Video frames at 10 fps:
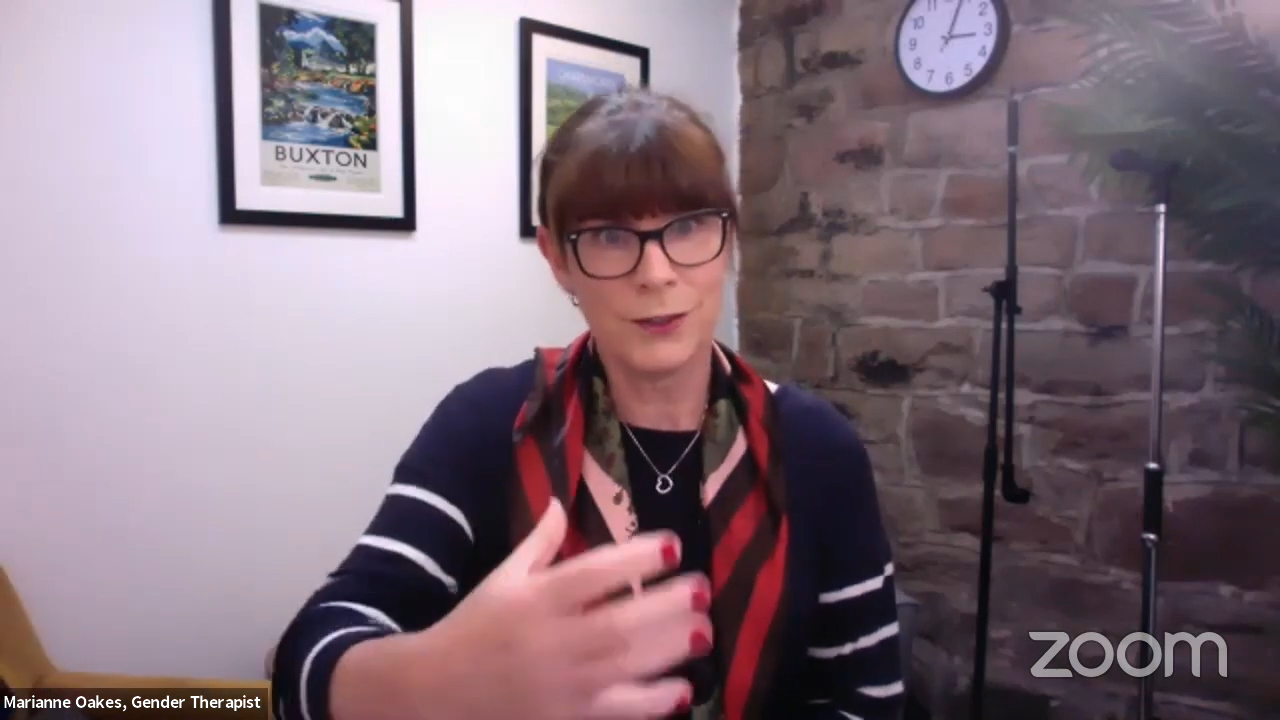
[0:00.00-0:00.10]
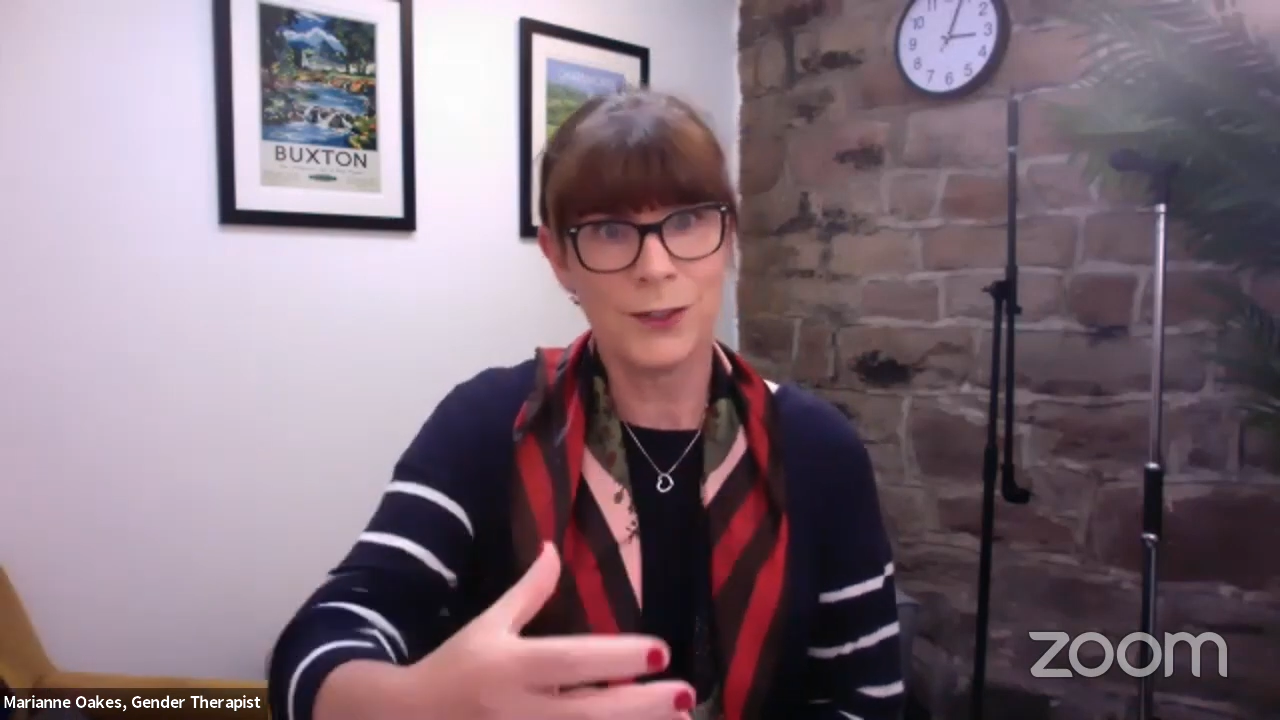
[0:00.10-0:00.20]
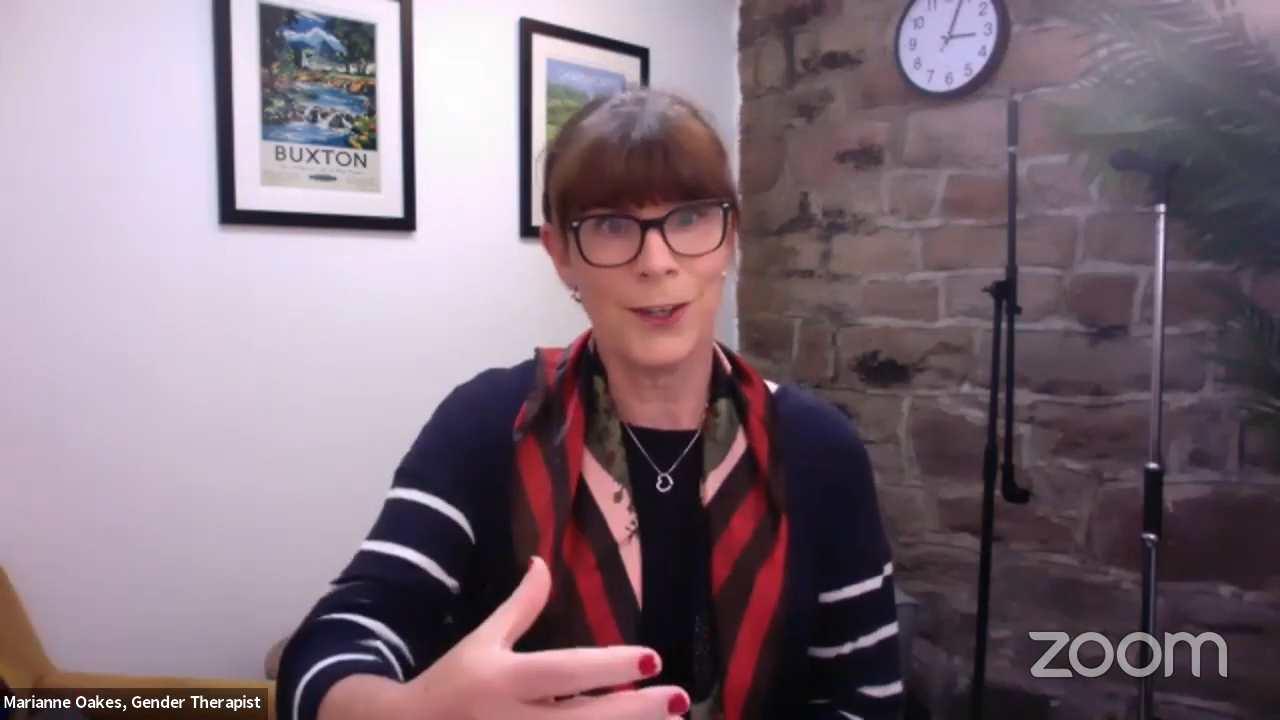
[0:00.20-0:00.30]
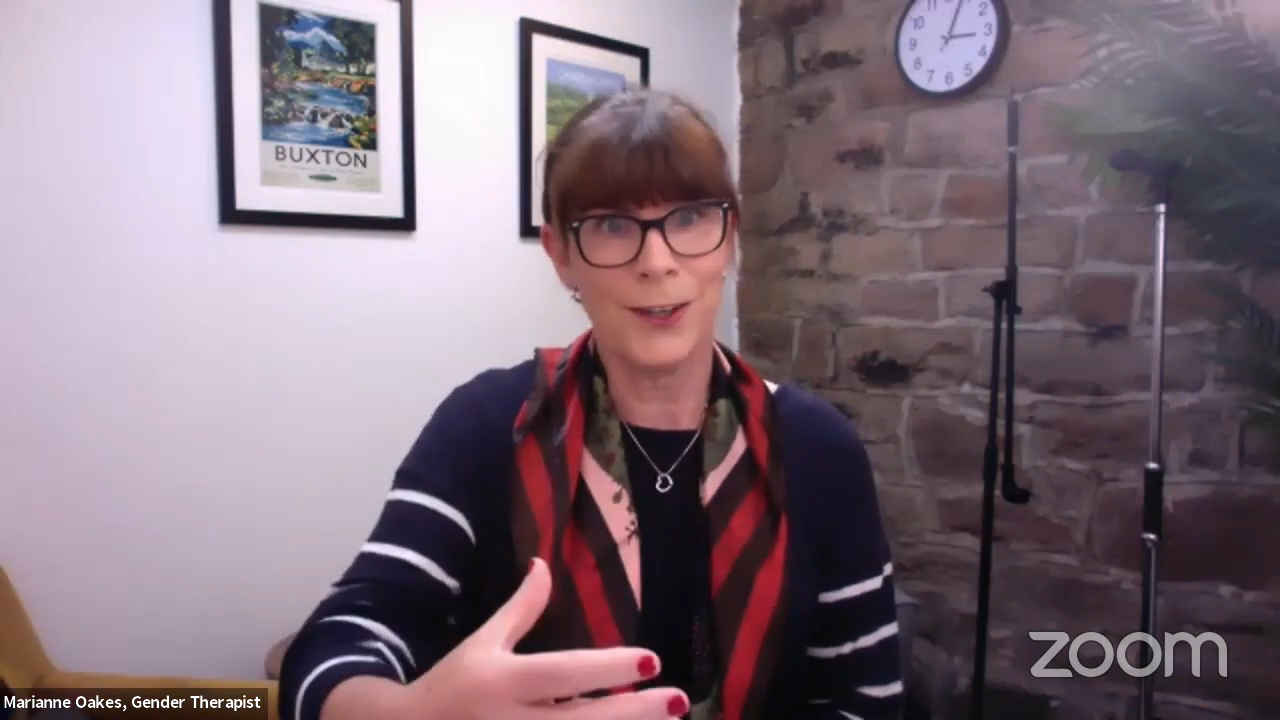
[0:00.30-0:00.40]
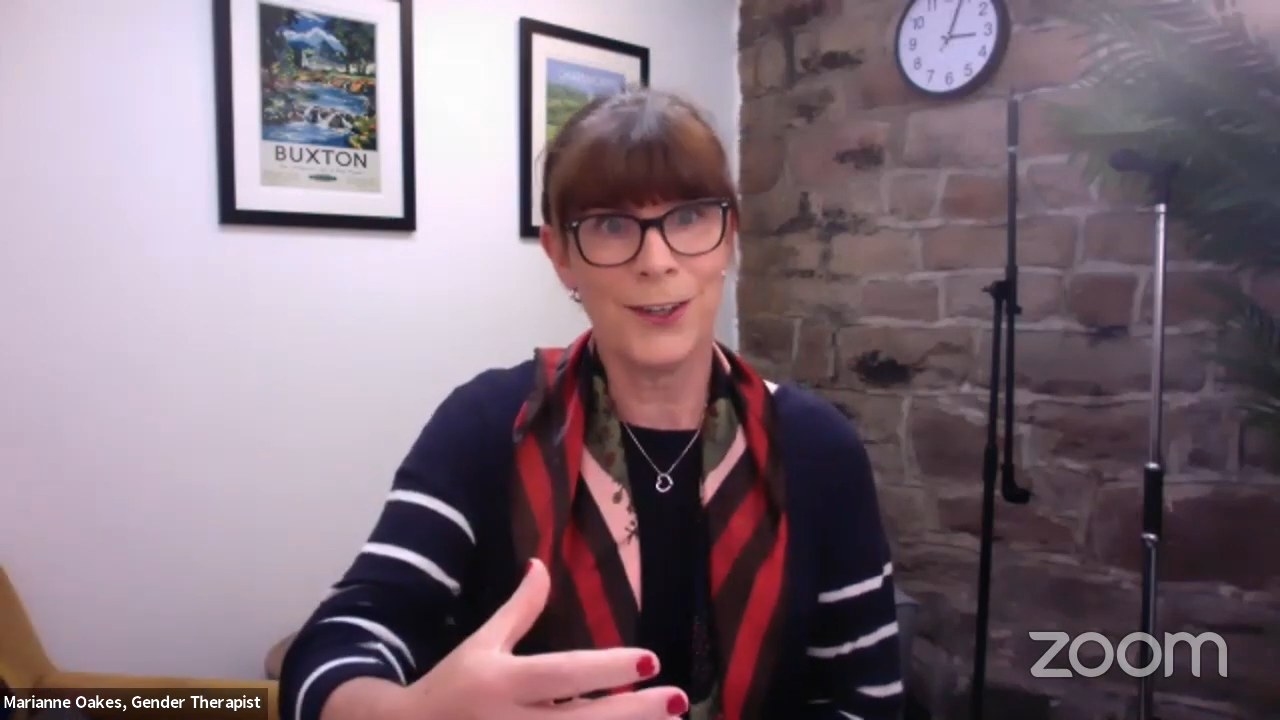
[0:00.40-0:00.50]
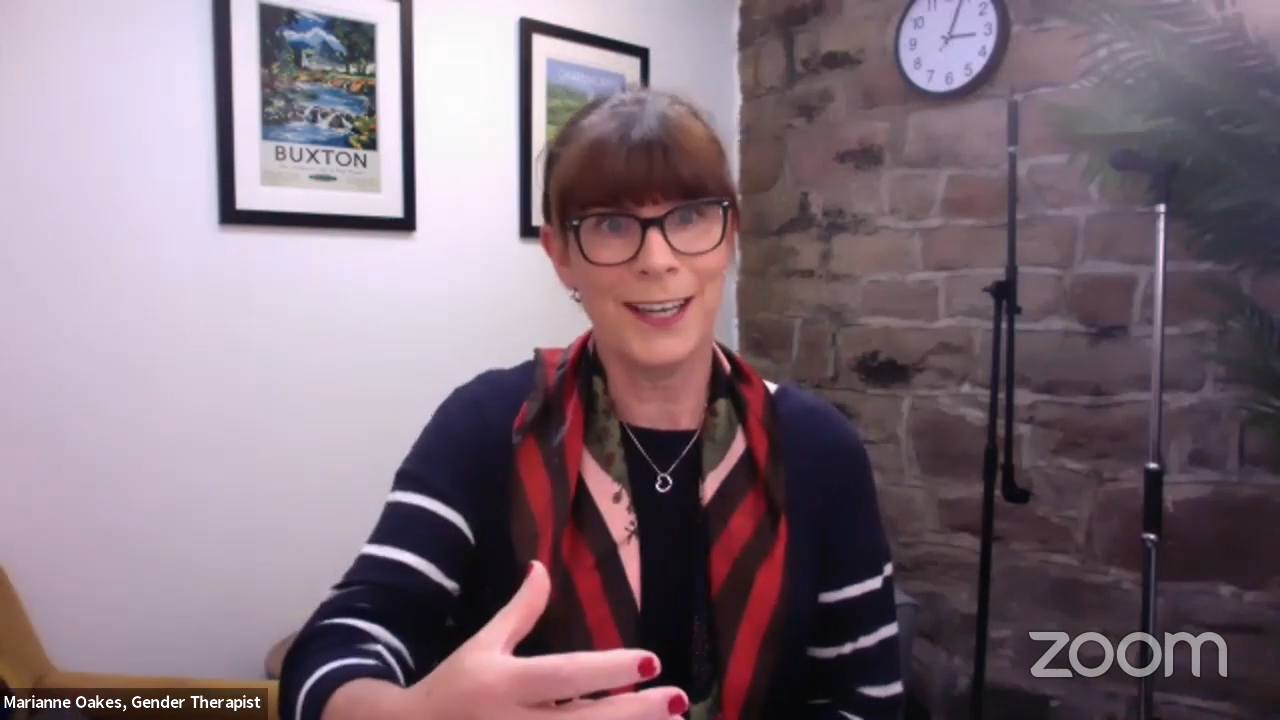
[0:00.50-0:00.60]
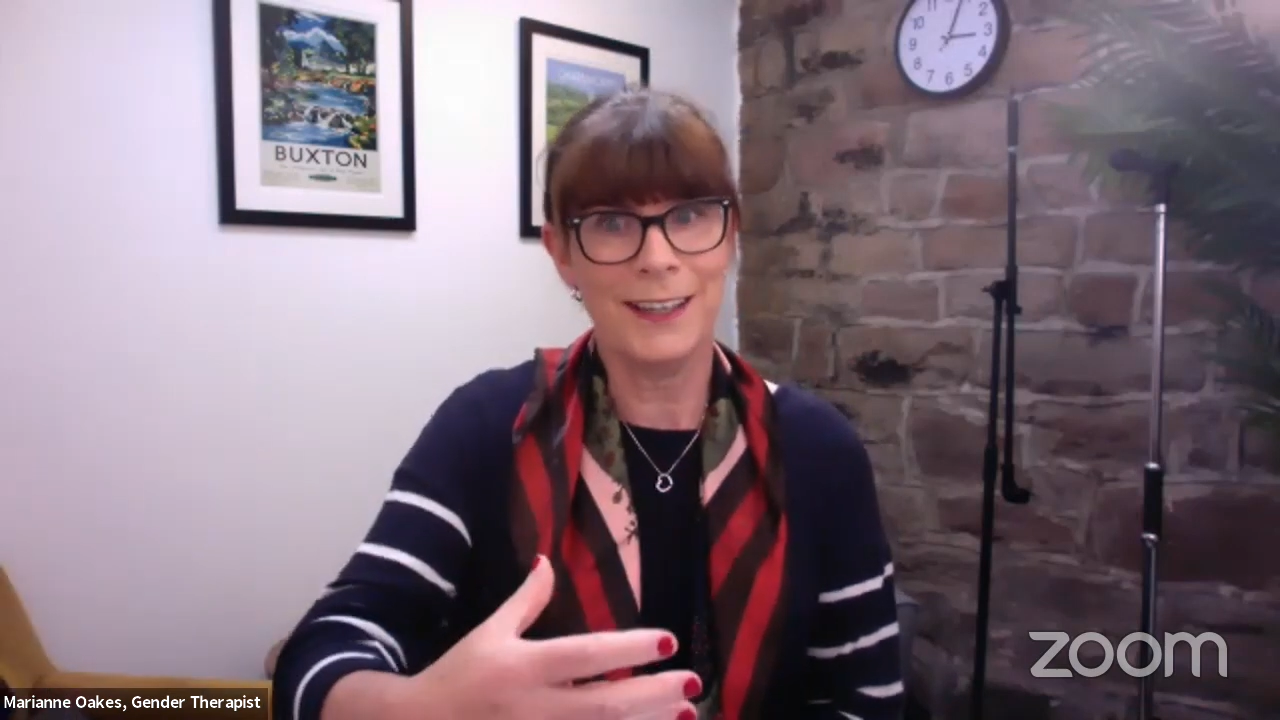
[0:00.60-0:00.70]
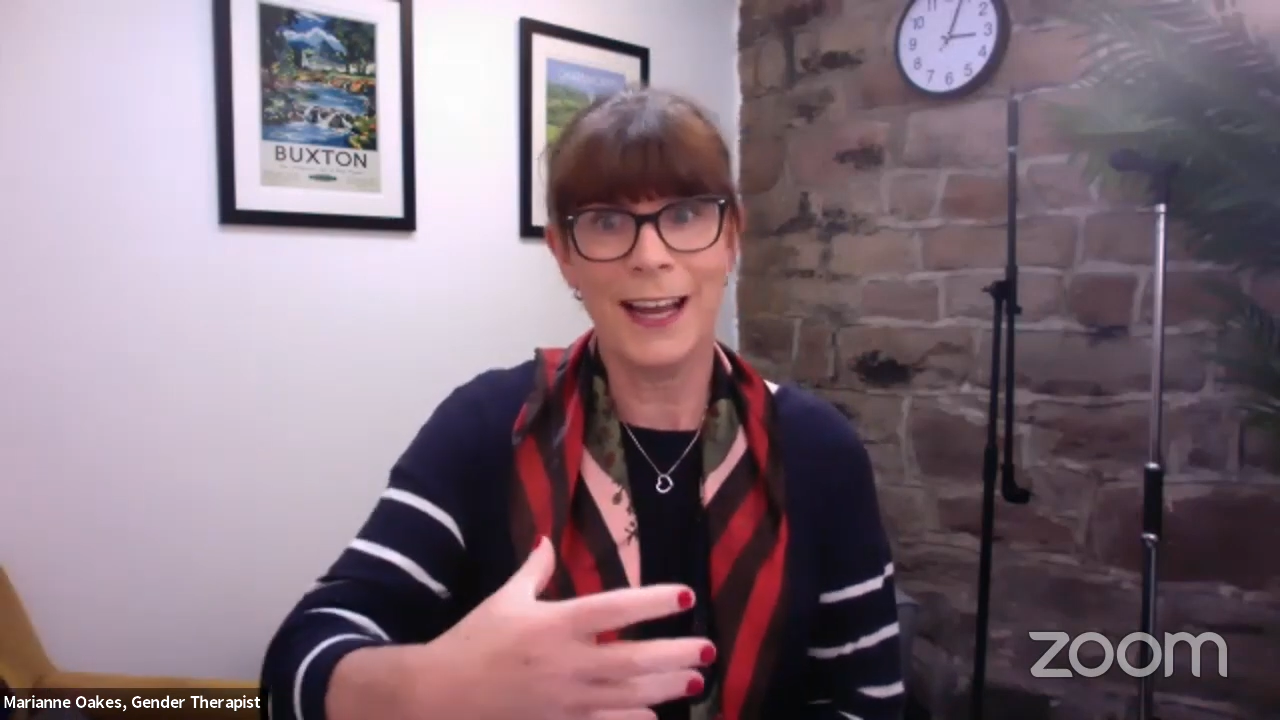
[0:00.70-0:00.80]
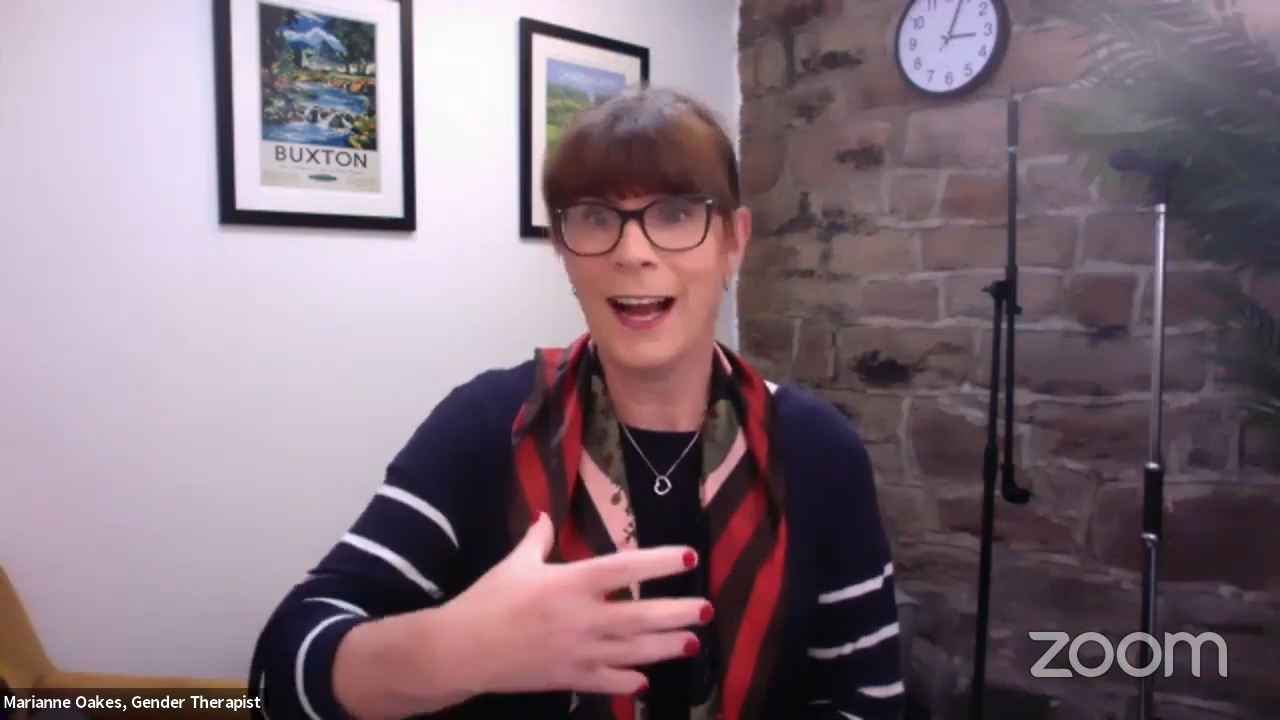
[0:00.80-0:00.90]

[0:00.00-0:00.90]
journey